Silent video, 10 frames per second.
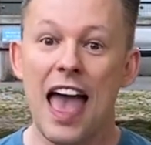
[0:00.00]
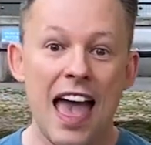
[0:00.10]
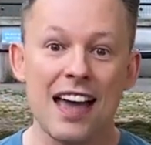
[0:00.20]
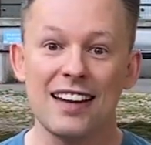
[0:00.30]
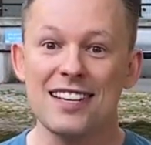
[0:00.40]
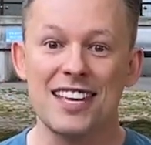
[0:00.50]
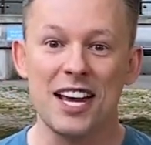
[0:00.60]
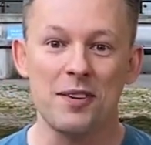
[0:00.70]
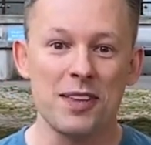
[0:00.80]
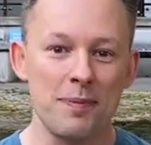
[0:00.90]
And he's
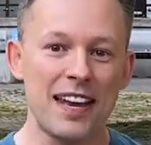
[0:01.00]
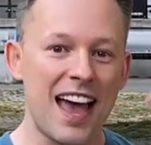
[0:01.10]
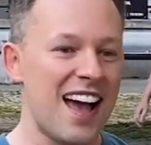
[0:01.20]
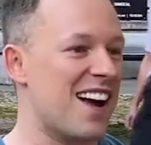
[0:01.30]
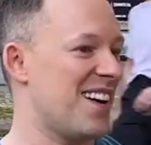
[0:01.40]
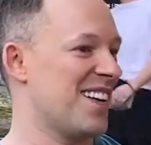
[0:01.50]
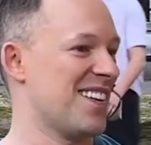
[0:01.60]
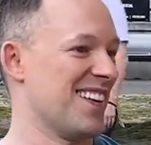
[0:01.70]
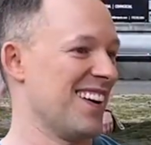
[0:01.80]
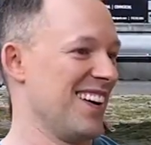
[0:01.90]
here with me
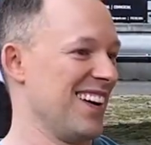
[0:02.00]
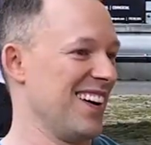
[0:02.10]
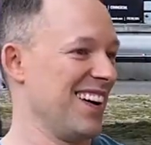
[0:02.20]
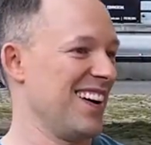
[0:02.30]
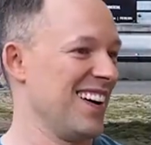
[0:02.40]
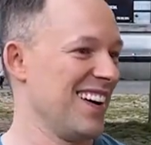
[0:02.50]
now. Hi, Josh.